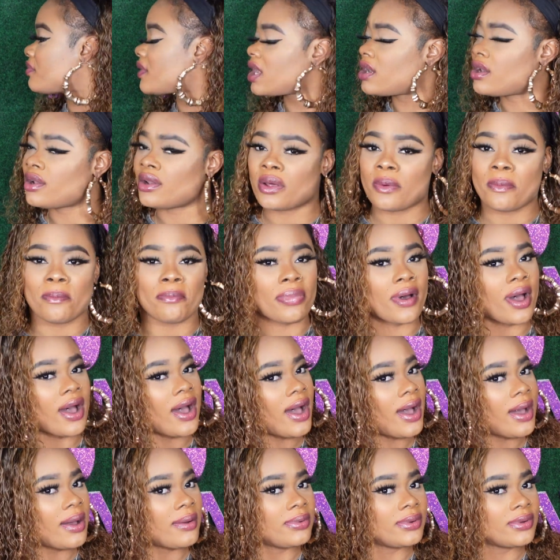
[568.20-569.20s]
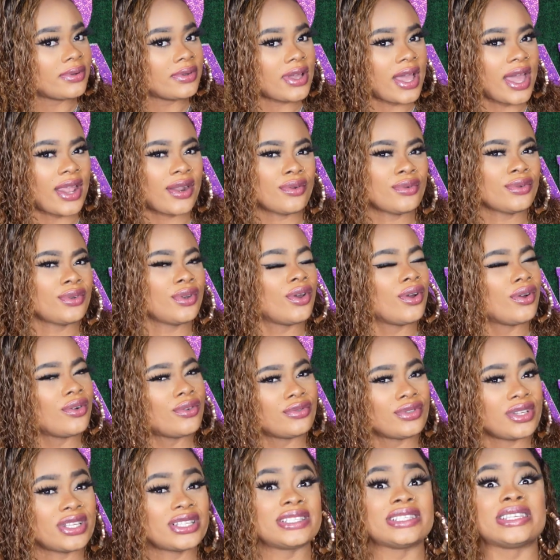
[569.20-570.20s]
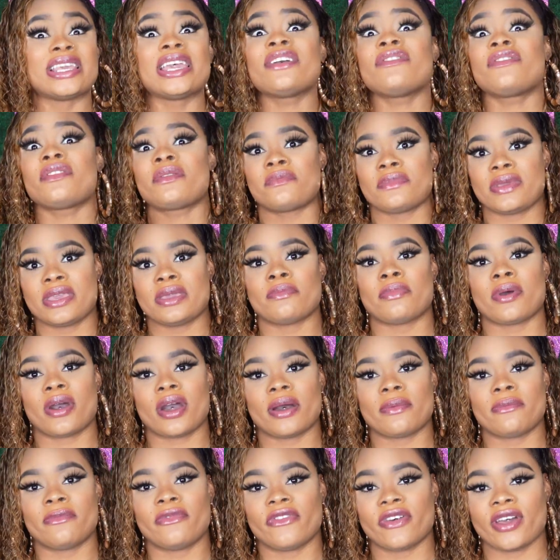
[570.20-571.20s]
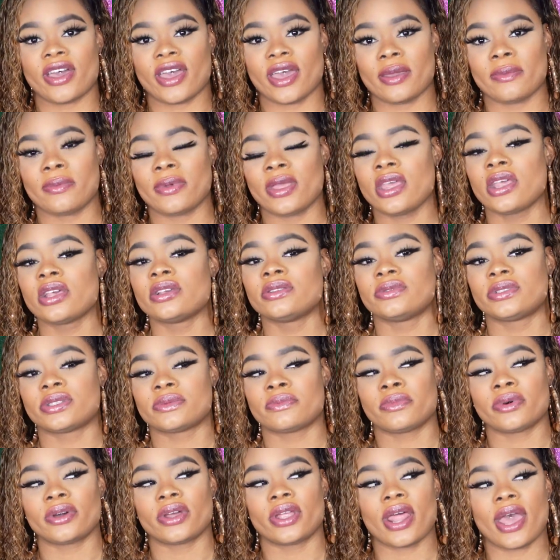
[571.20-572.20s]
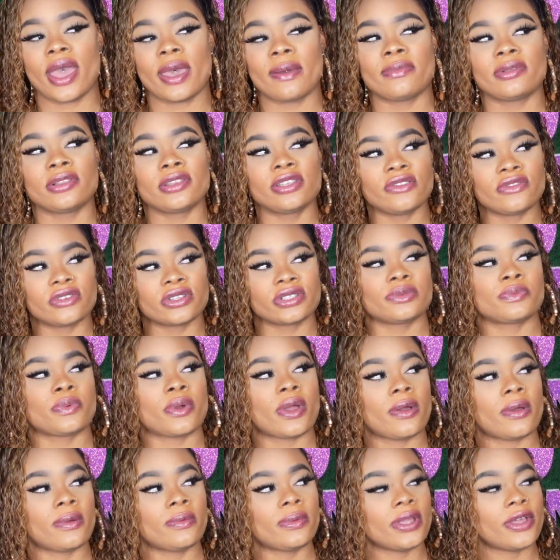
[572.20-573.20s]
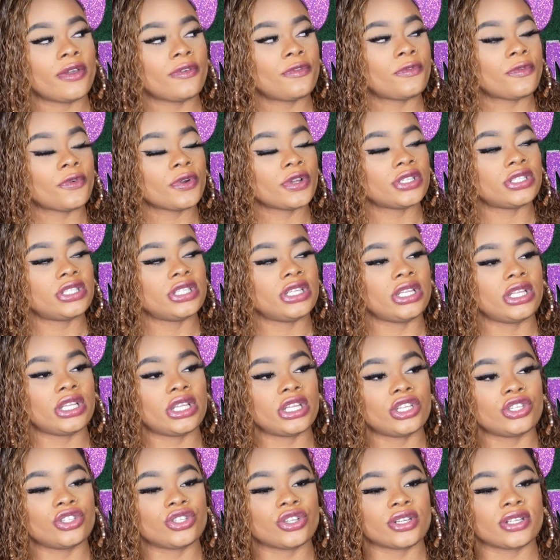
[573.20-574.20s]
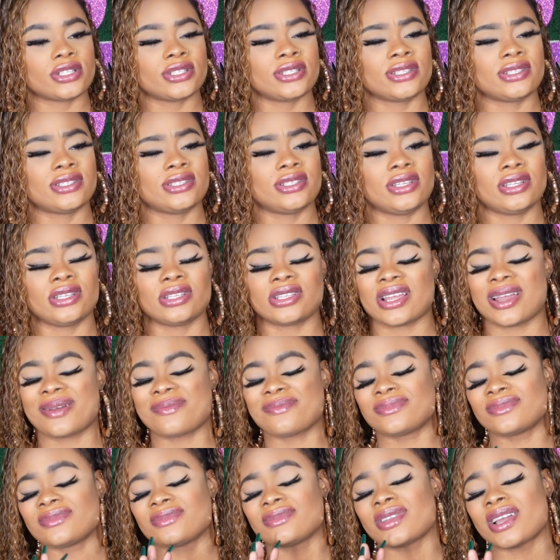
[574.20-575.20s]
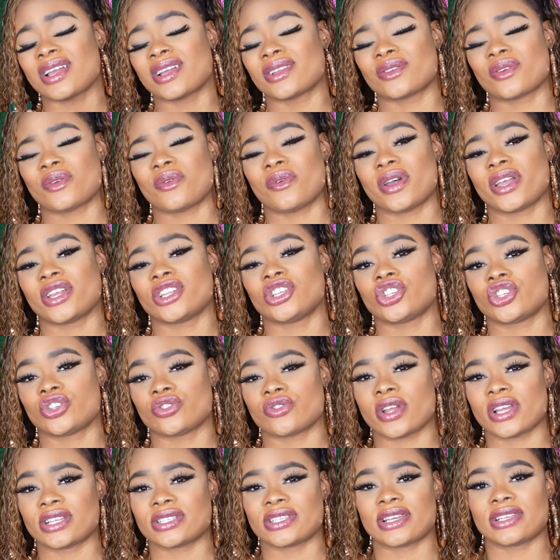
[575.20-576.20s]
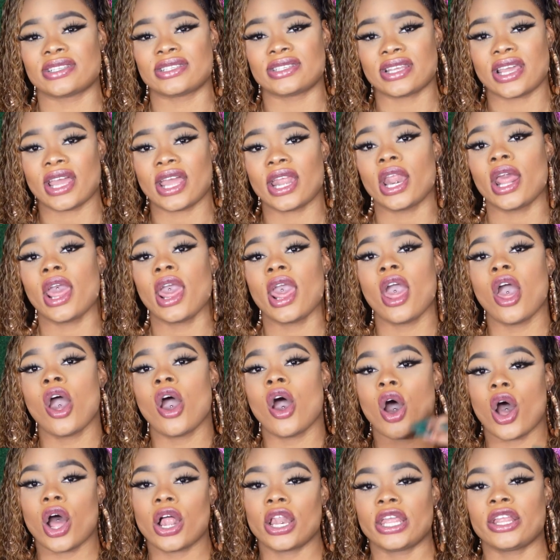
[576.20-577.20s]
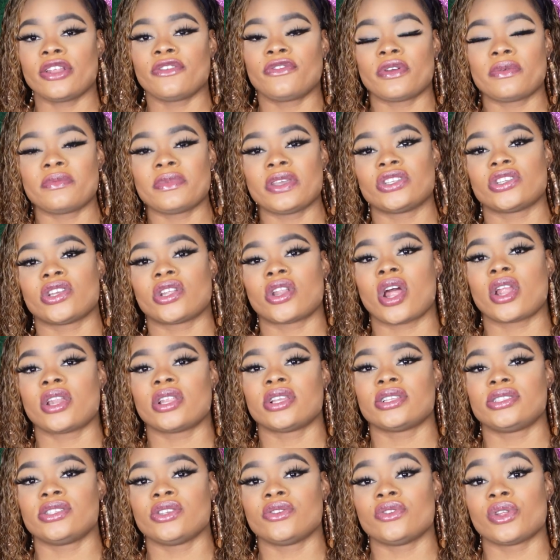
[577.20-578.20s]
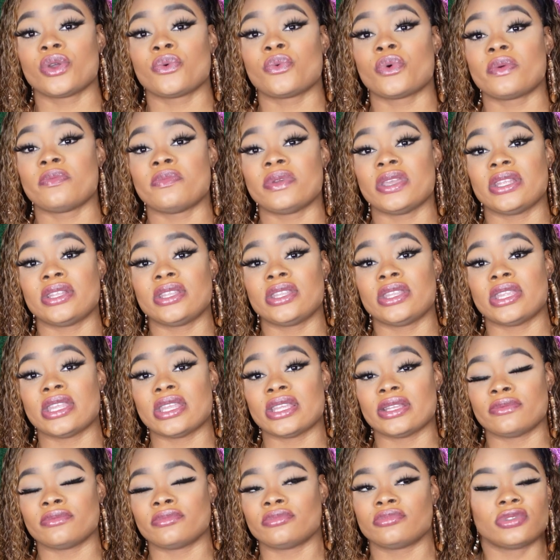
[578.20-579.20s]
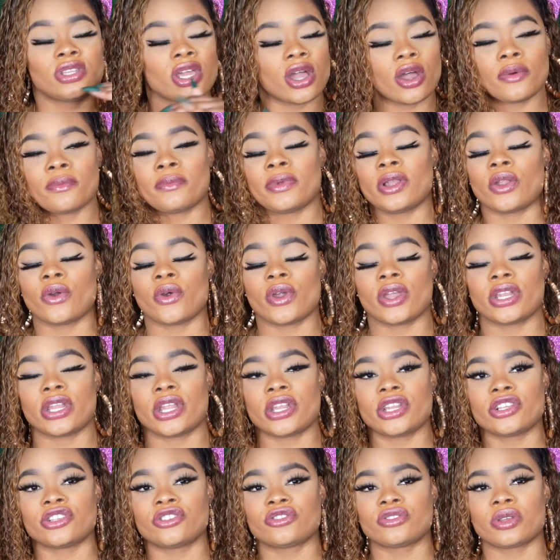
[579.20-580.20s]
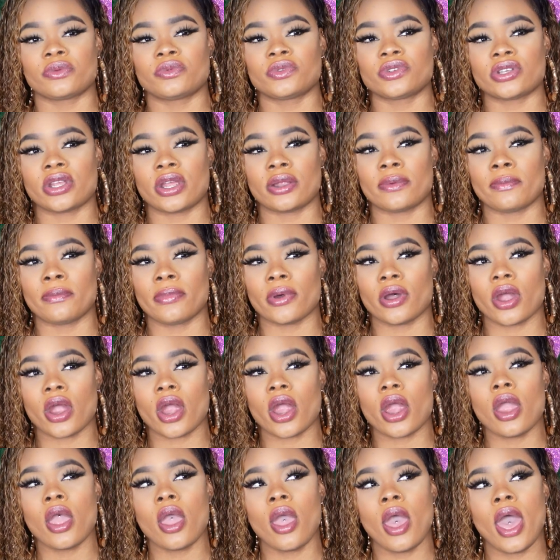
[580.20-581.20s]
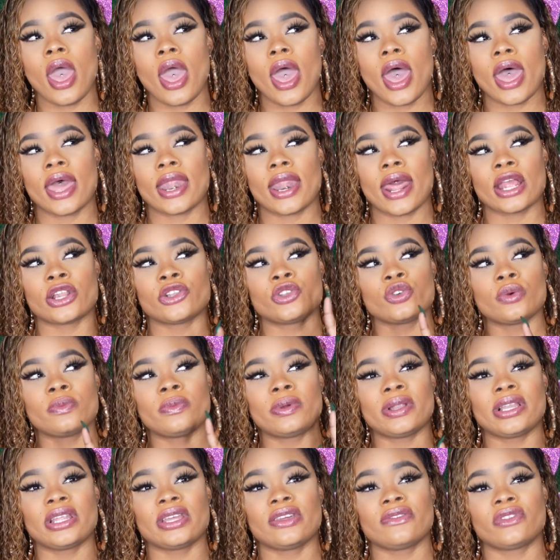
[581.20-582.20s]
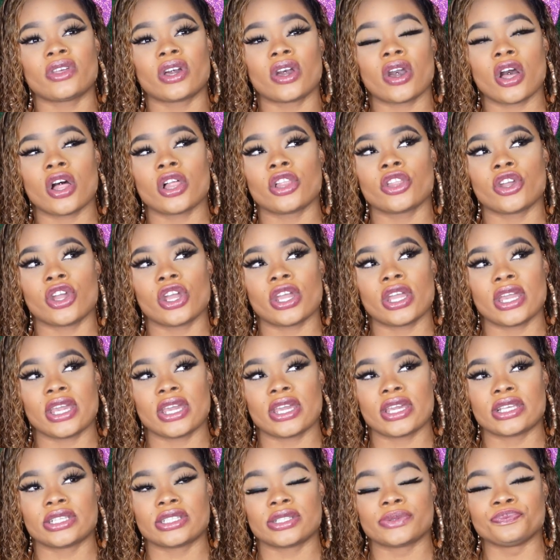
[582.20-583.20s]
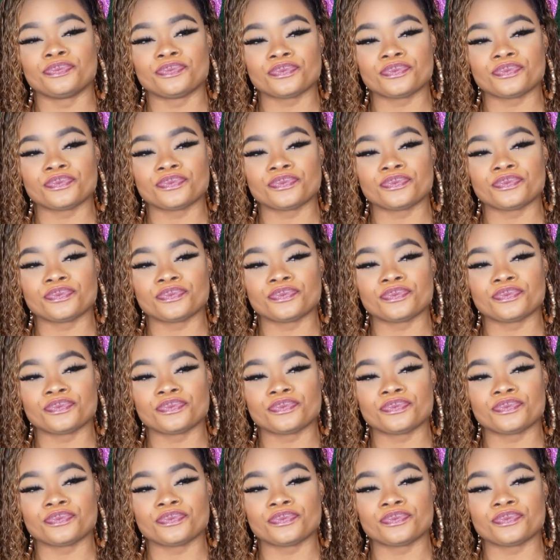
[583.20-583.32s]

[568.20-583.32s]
little bob. I don't know, it's giving me bob vibe, but I believe it's probably a 14-inch or 16-inch. I'm not quite sure. As I said, all the information on this unit will be down below in the description bar. And I do believe the color is